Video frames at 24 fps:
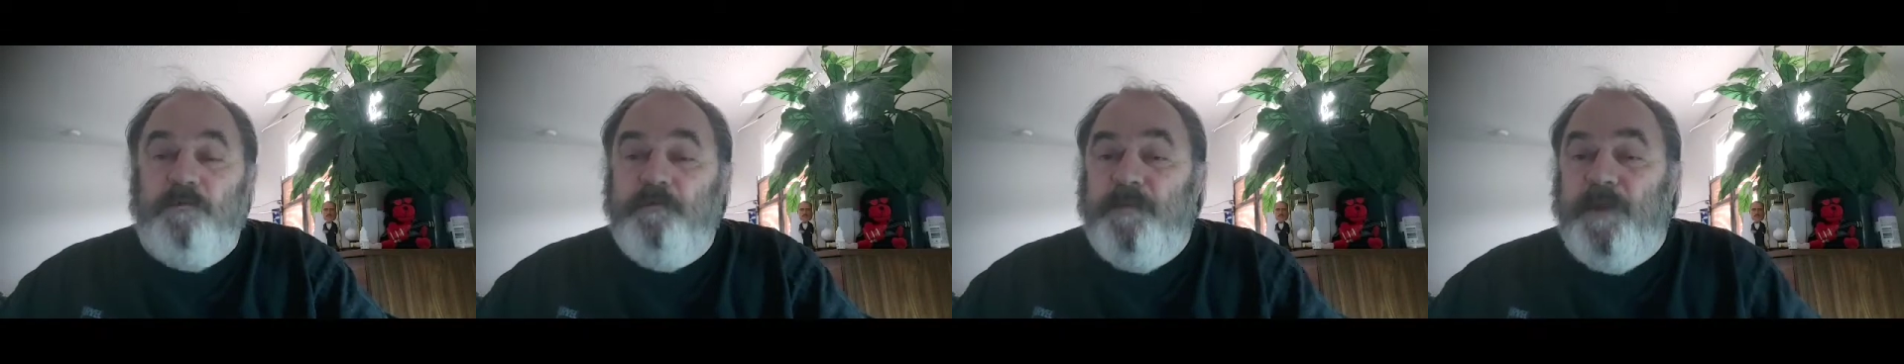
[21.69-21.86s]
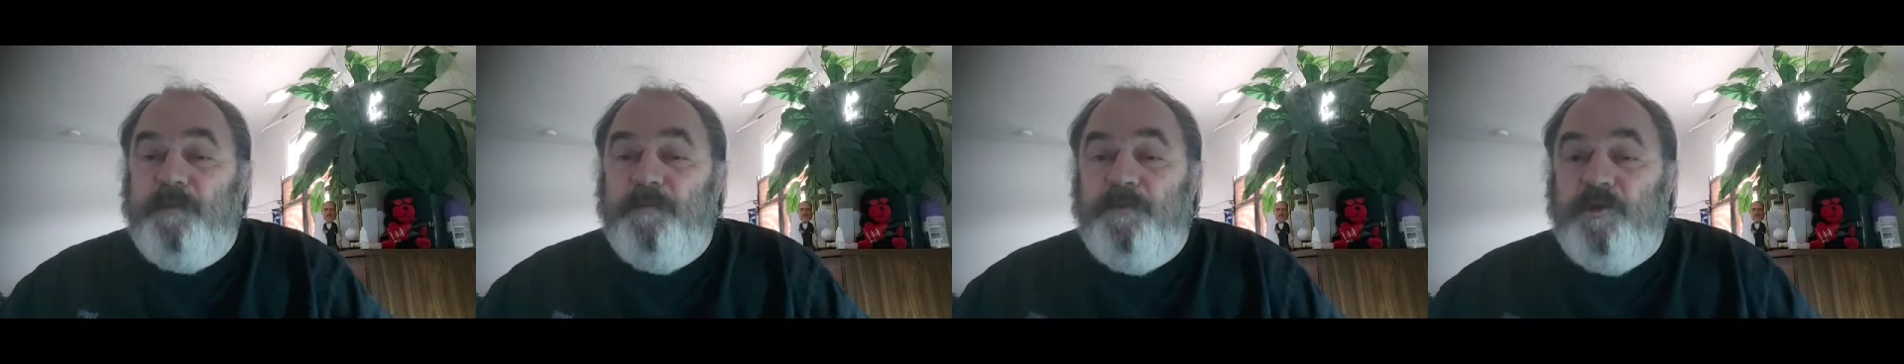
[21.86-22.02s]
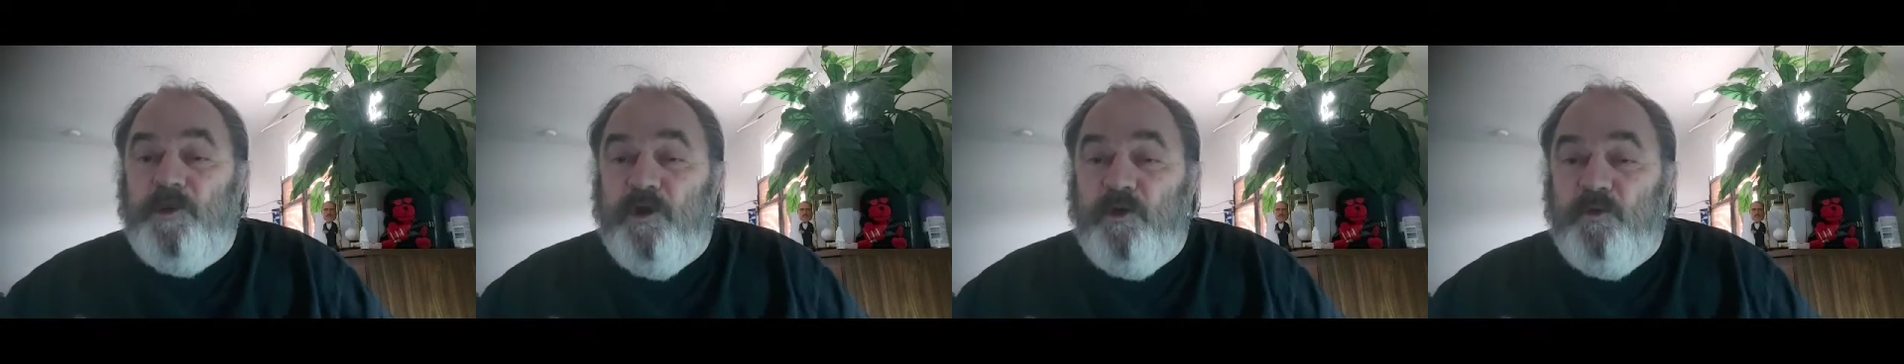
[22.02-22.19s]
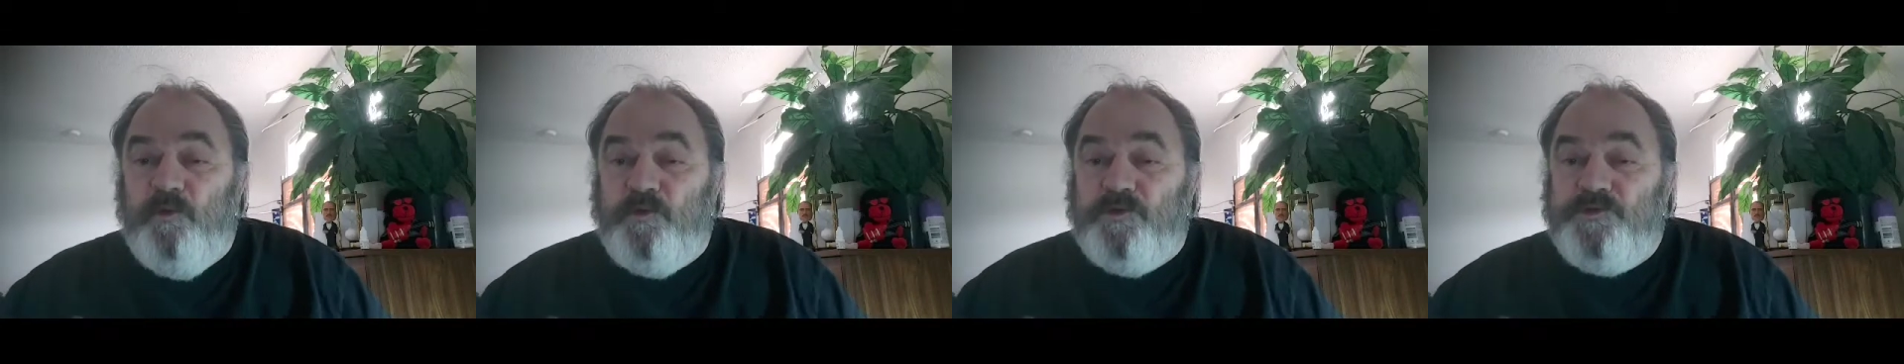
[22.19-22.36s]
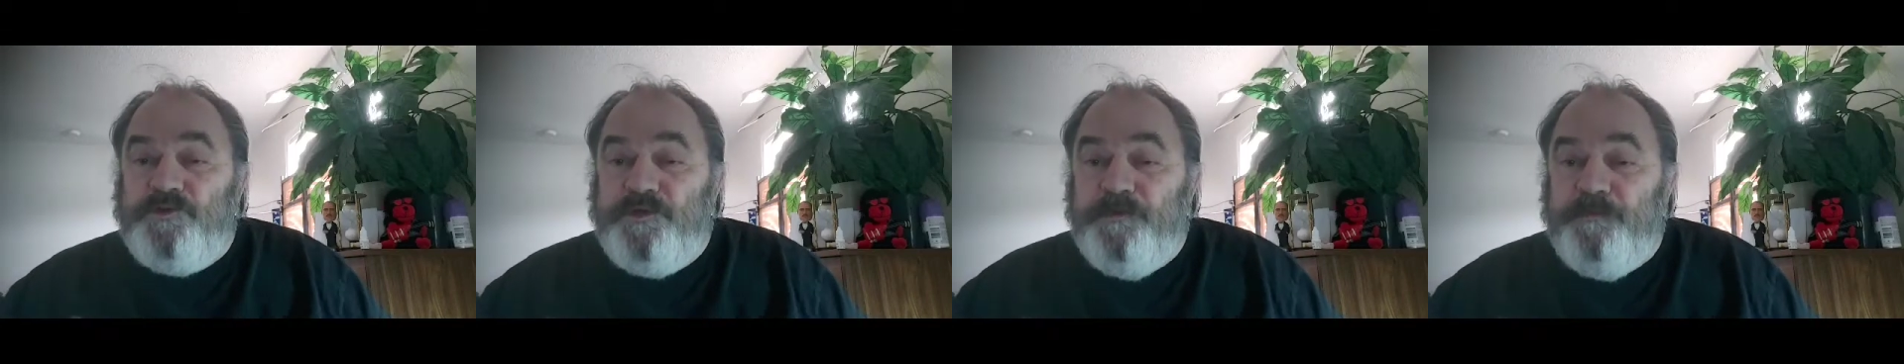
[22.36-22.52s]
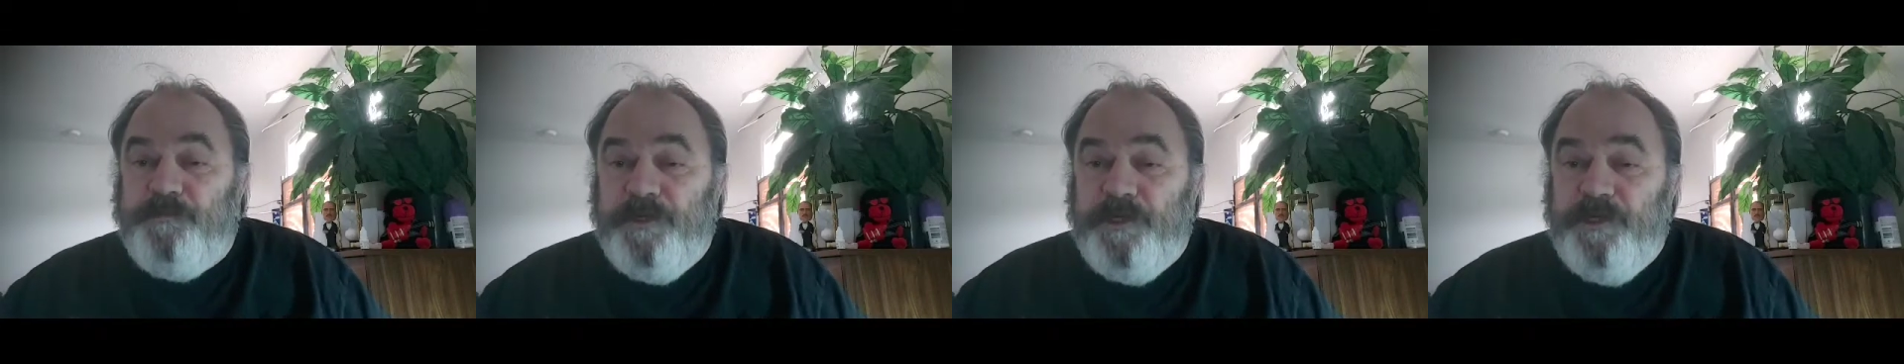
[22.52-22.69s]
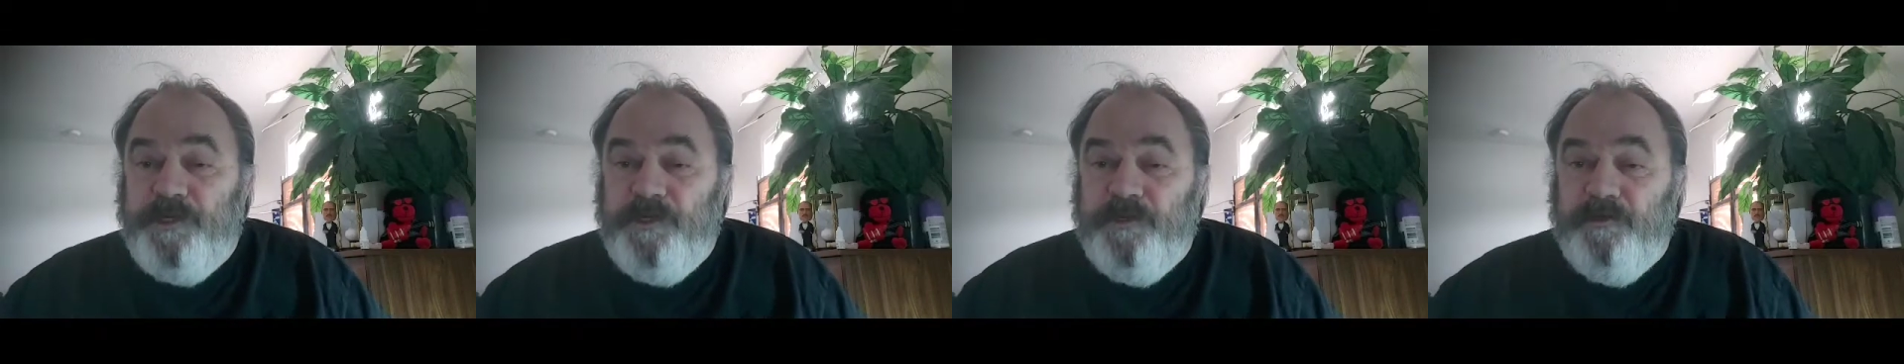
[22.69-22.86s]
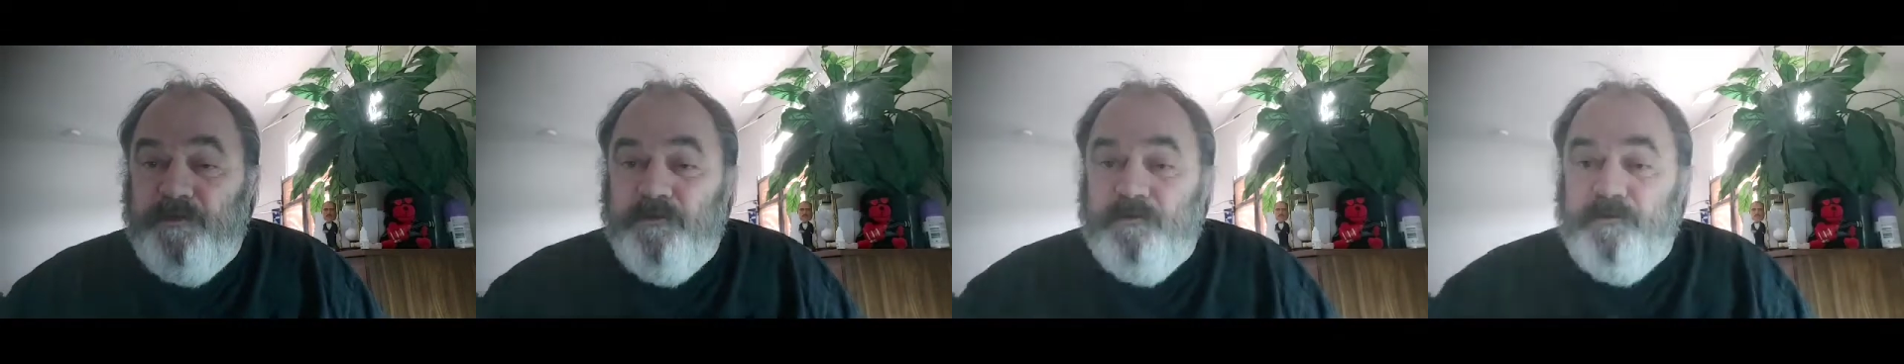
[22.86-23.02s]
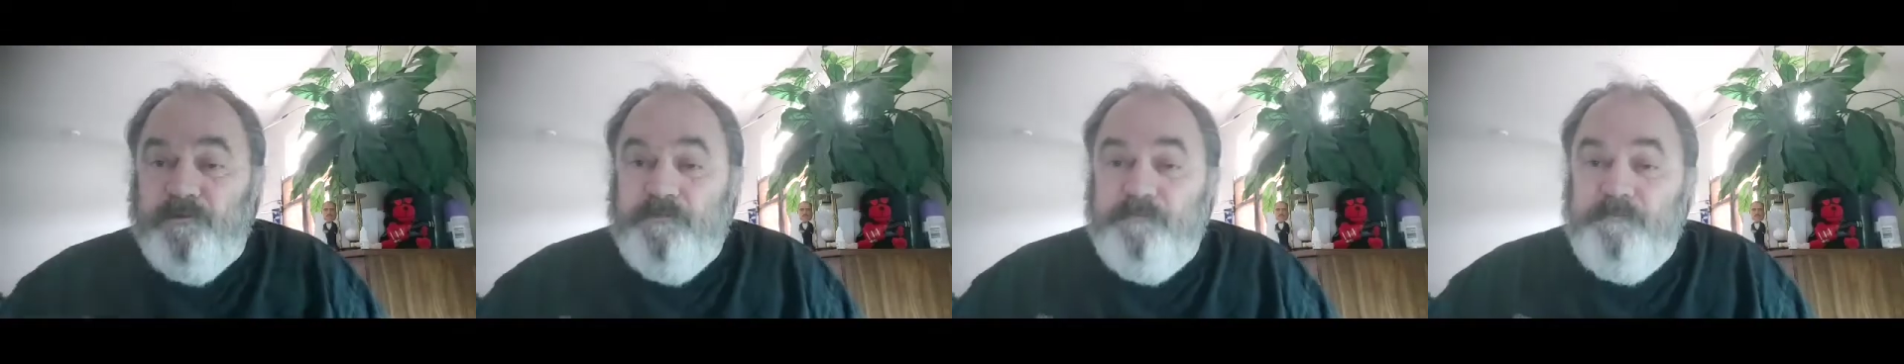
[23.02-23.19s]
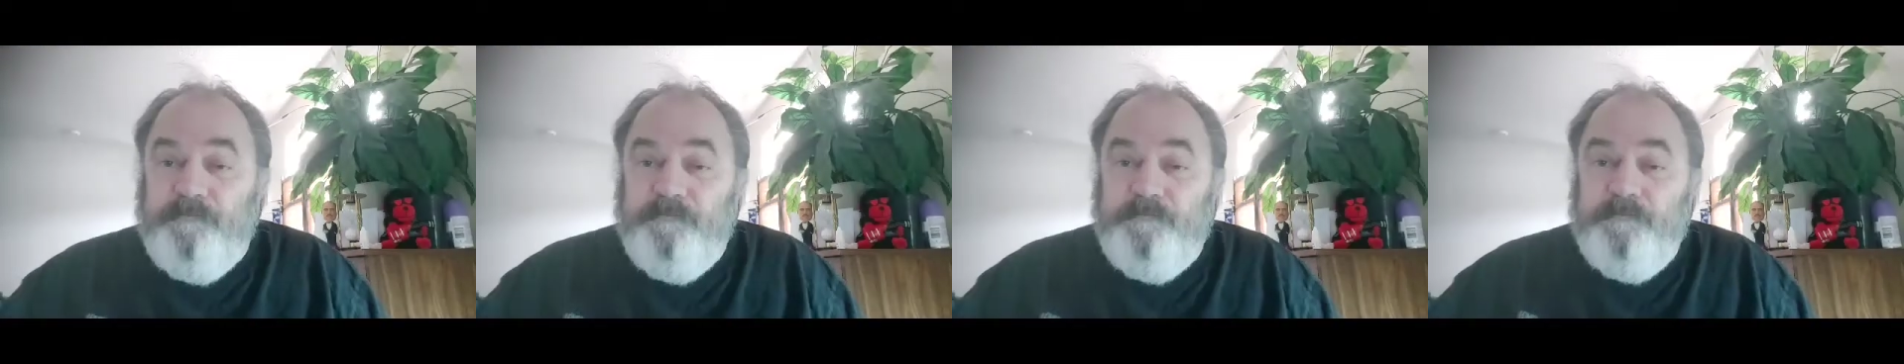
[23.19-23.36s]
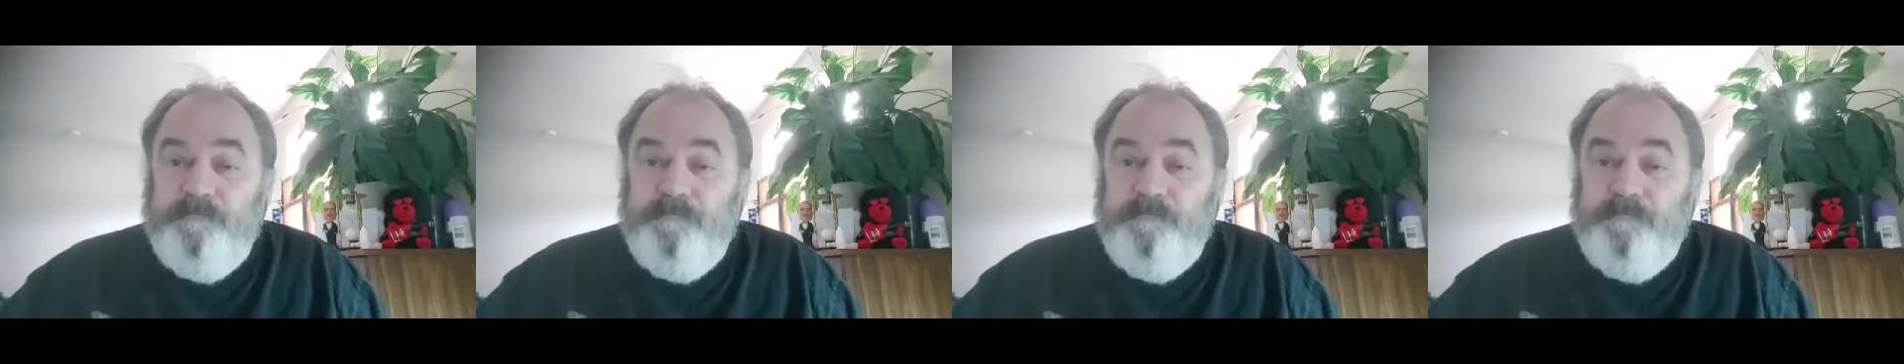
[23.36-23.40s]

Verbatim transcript: maybe not worship any at all.